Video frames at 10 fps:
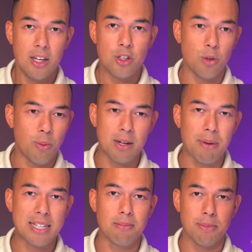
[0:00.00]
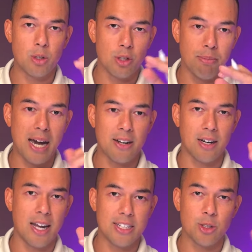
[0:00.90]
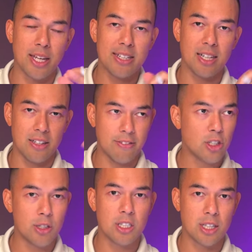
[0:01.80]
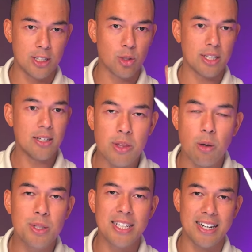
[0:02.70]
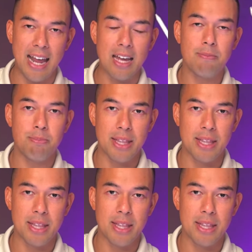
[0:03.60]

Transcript: you'll want to buy some milk, you buy it online, you'll get it delivered, you just literally, there wasn't an ad,